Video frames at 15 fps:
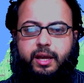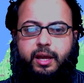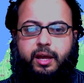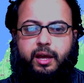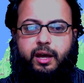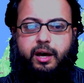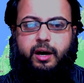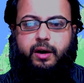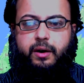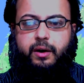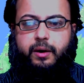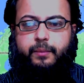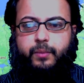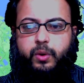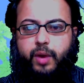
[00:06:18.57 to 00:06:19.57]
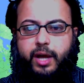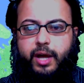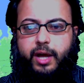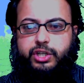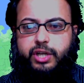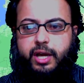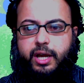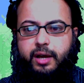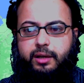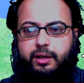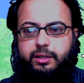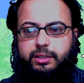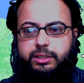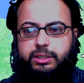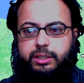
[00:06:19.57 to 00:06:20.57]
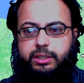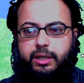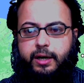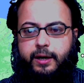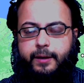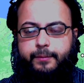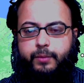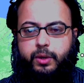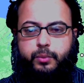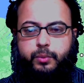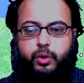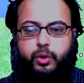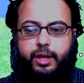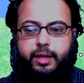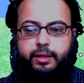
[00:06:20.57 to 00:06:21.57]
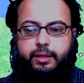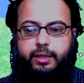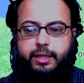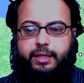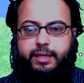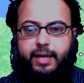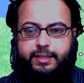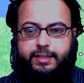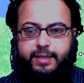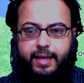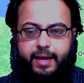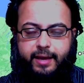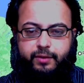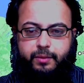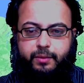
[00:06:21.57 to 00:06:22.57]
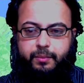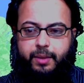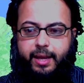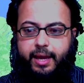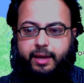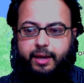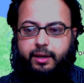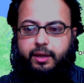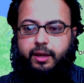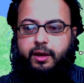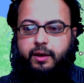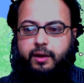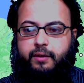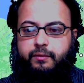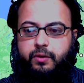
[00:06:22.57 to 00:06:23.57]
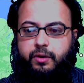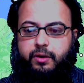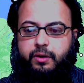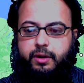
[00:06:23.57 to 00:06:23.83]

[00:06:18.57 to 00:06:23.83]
Russia, Putin, he does have a plan for the